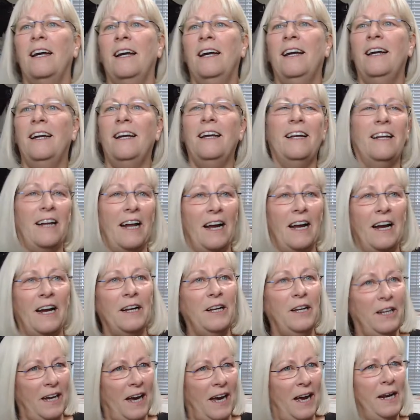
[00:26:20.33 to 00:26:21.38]

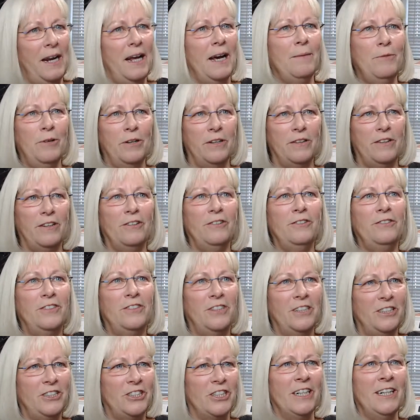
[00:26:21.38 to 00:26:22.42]
I'm with you,
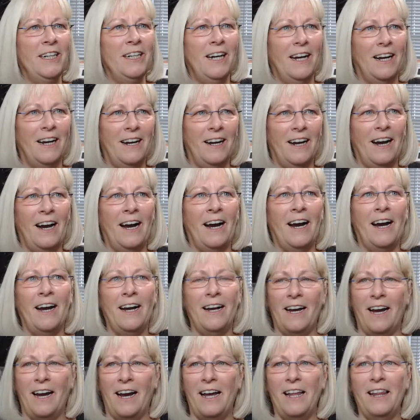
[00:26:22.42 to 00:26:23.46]
DJ.
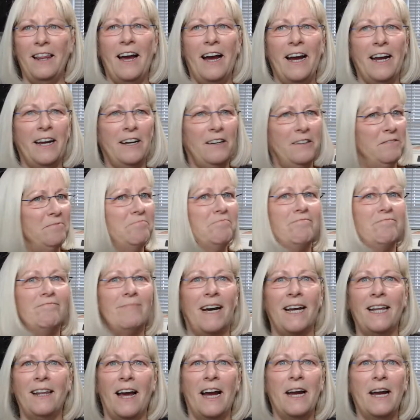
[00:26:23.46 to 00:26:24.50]
I
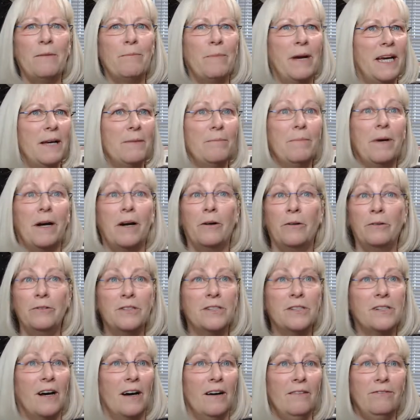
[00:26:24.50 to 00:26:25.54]
like making my own
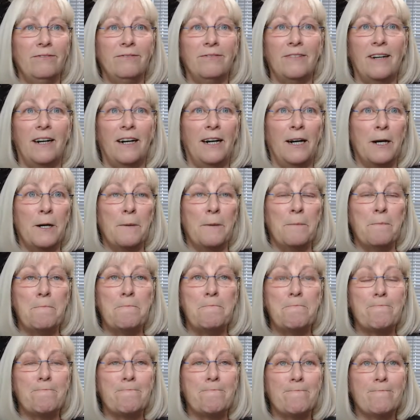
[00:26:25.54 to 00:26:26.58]
stuff.
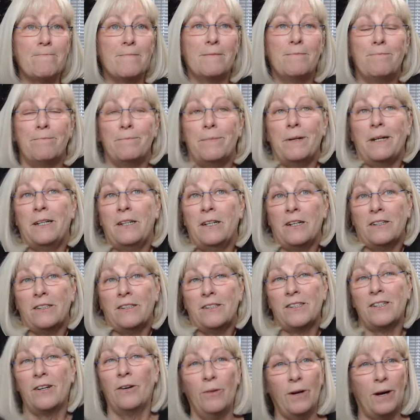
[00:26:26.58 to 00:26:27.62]

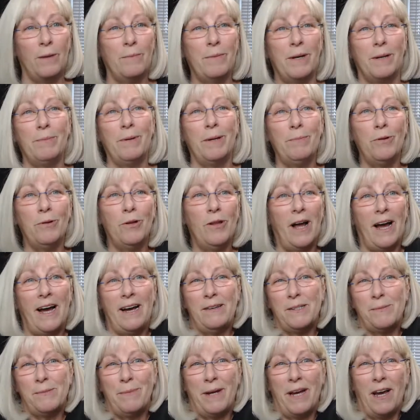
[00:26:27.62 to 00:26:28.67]
People
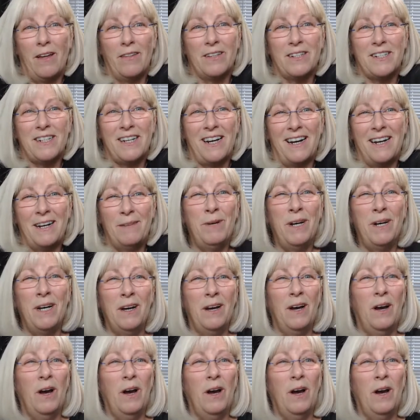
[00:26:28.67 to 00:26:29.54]
ask me all the time,